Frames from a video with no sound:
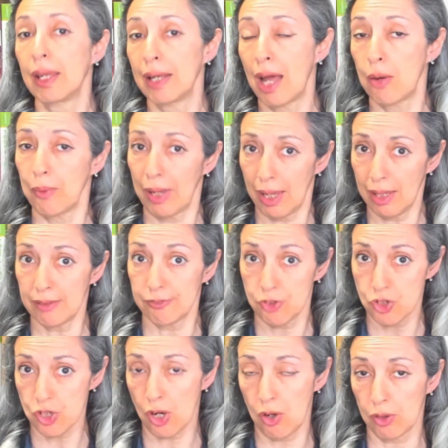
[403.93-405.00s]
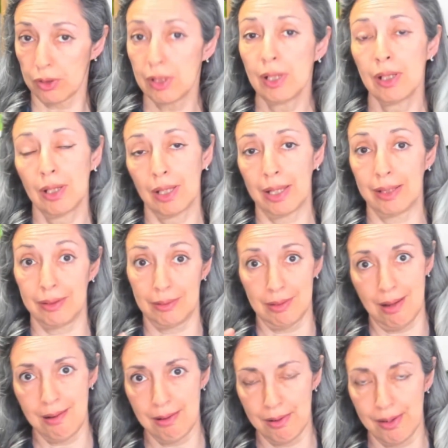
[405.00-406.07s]
Now, if John
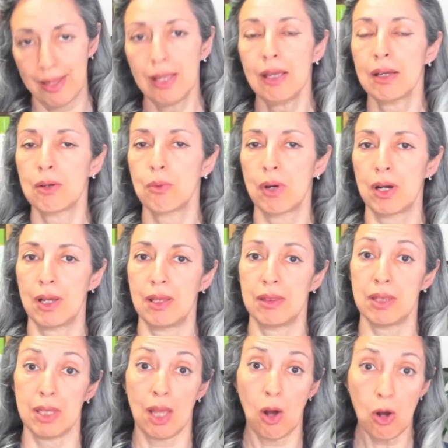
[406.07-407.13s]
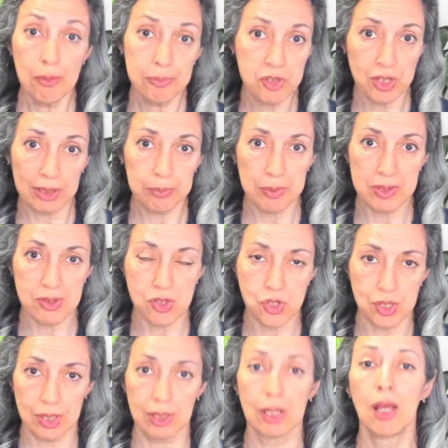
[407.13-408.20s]
and I were in the object
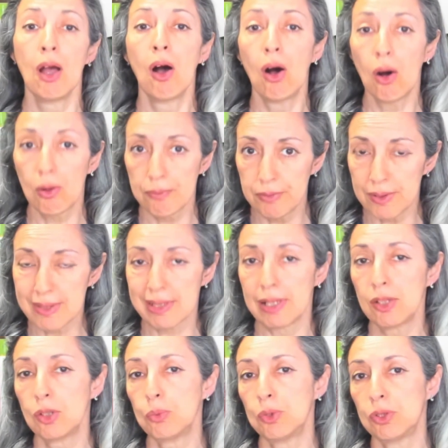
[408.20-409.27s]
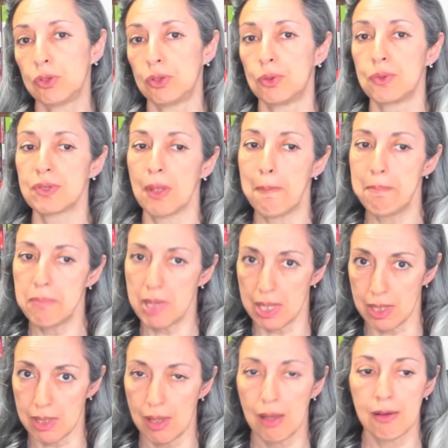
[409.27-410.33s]
position, obviously you would use
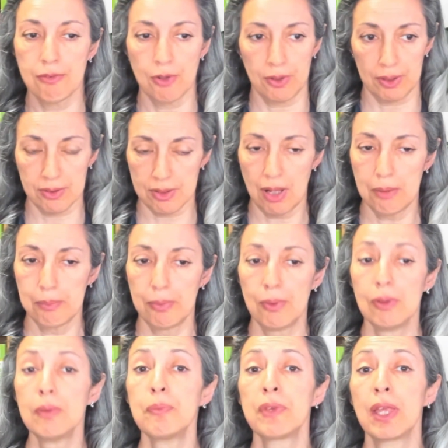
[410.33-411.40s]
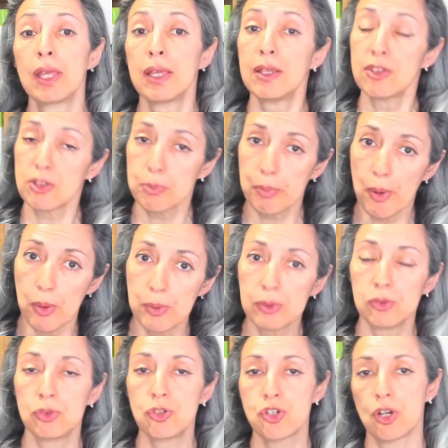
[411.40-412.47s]
me. For example, he
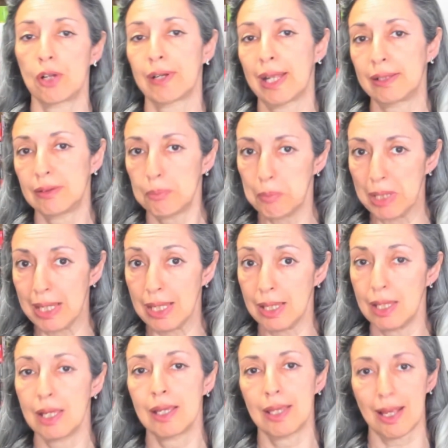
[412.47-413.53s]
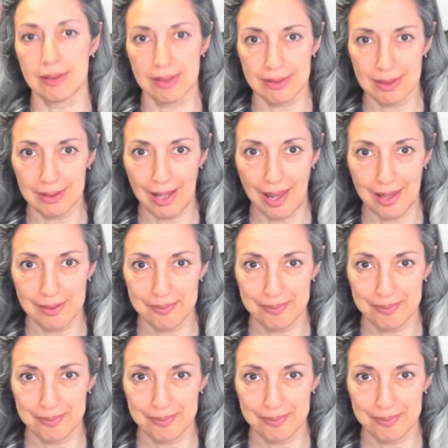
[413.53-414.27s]
spoke to John and me yesterday.